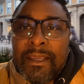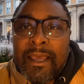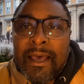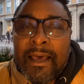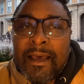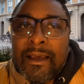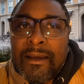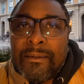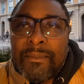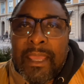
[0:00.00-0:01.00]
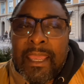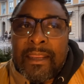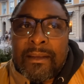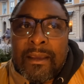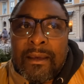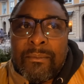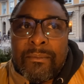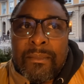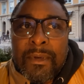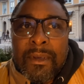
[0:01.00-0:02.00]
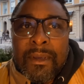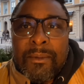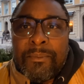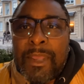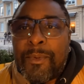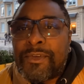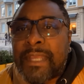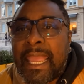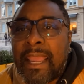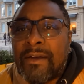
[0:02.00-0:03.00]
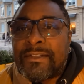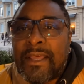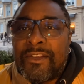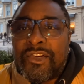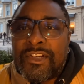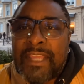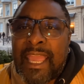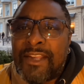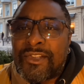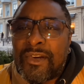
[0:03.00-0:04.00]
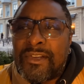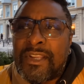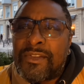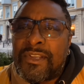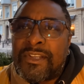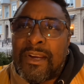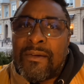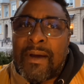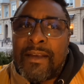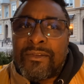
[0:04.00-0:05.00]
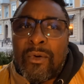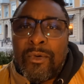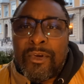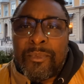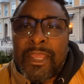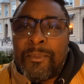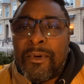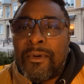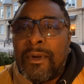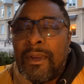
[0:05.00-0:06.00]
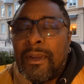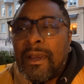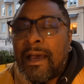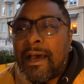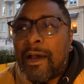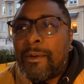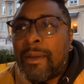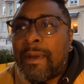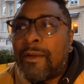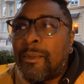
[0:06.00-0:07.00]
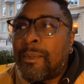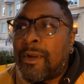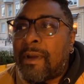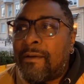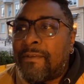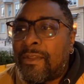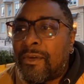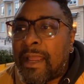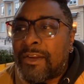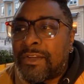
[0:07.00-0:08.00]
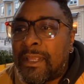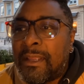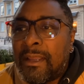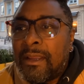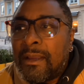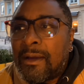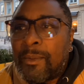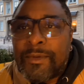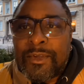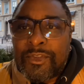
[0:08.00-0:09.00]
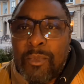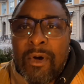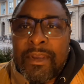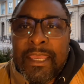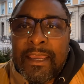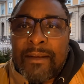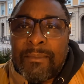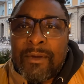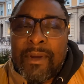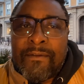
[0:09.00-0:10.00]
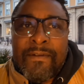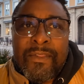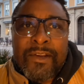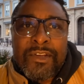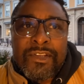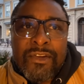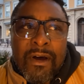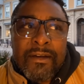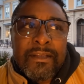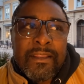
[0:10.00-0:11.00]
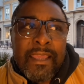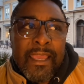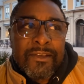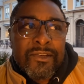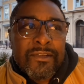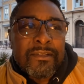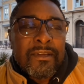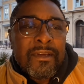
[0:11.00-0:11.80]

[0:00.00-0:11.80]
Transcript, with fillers: Uh, and um, people used to hang outside the church, gangsters, they used to terrorize older people. Uh, and I remember my grandfather actually, when I was a small kid, my grandfather actually talked to the gangsters,